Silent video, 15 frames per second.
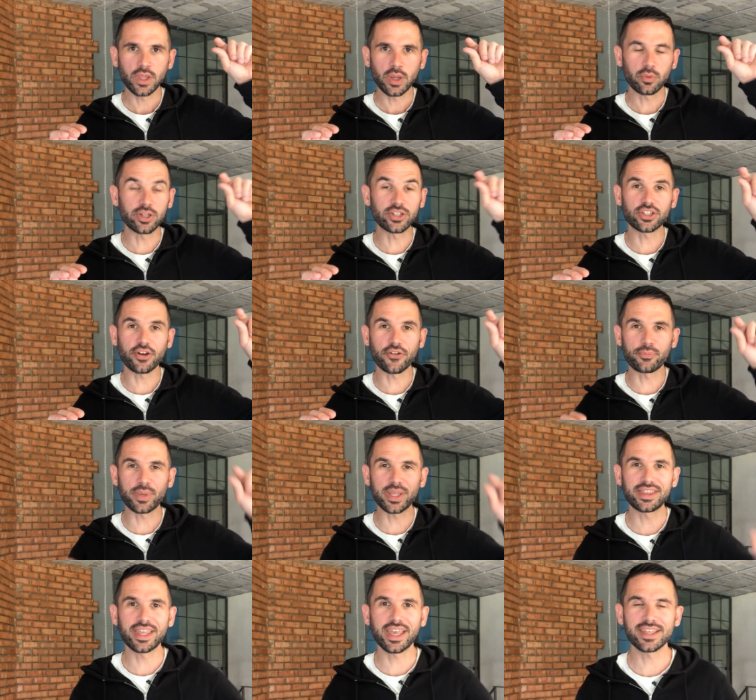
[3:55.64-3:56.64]
which I've
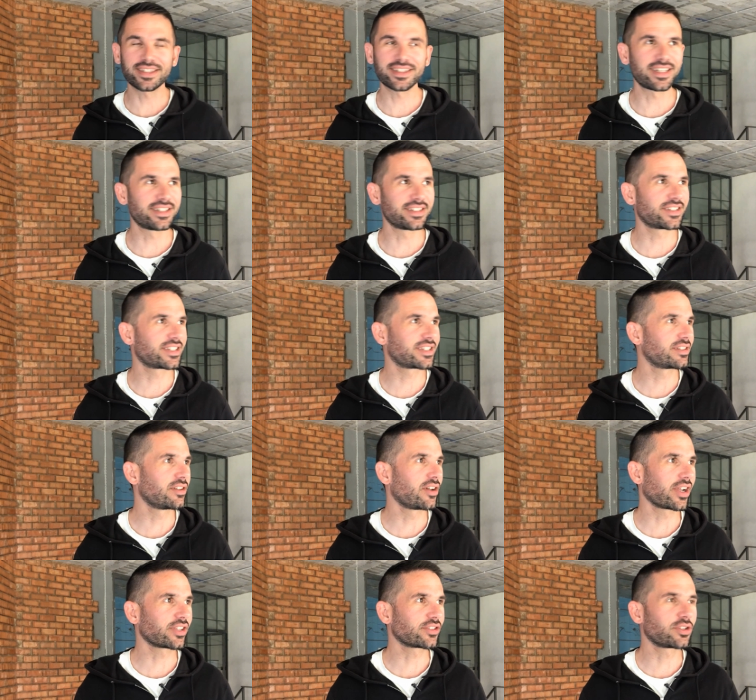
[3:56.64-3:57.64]
been there since
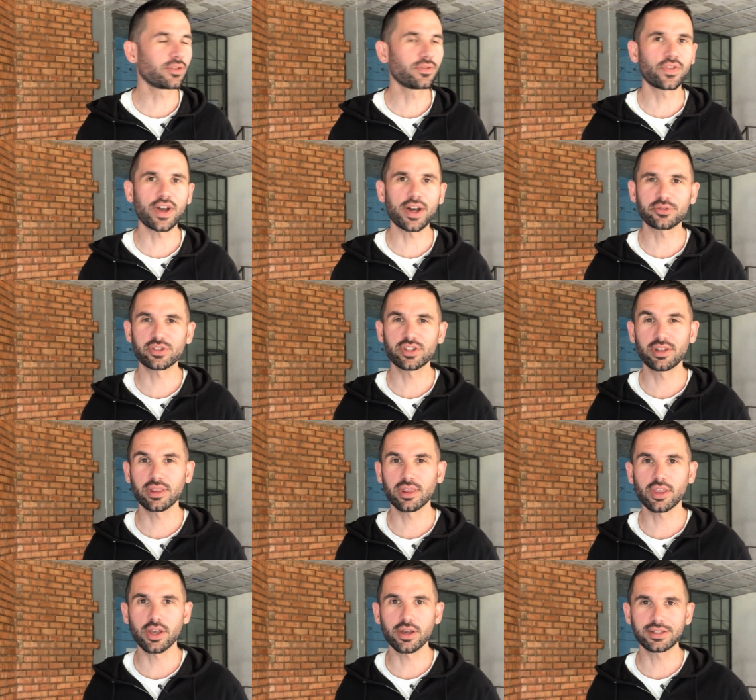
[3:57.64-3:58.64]
like
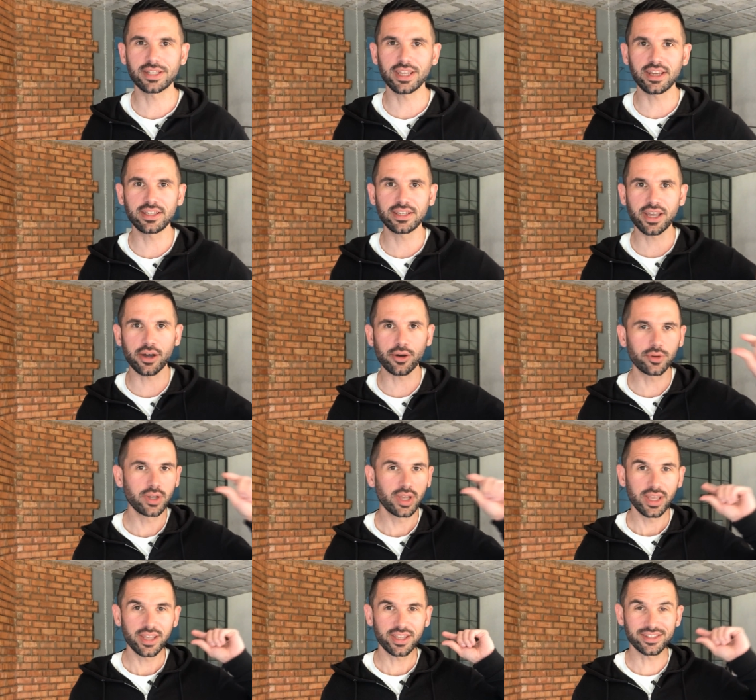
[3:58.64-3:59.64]
2013 now,
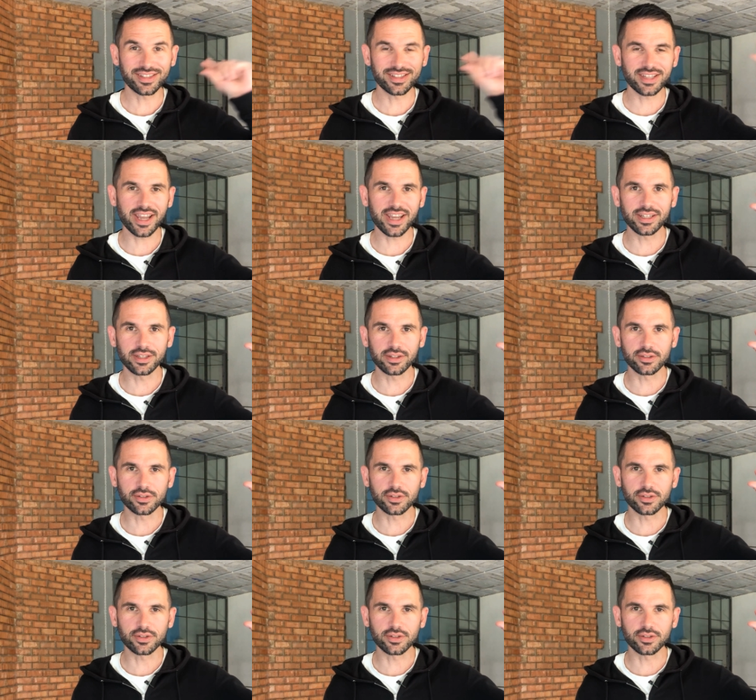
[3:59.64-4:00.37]
it stayed at the